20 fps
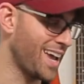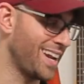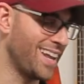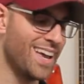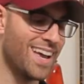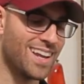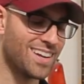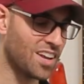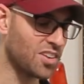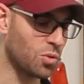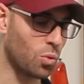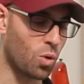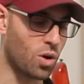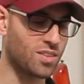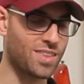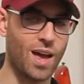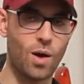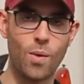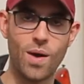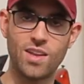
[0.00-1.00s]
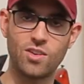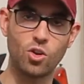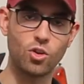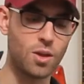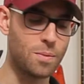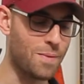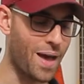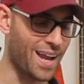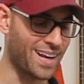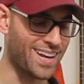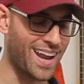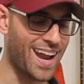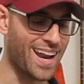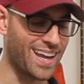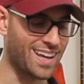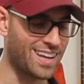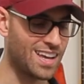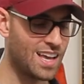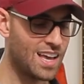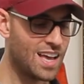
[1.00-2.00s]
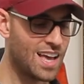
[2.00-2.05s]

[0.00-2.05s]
It doesn't work that way. It's only magnetic.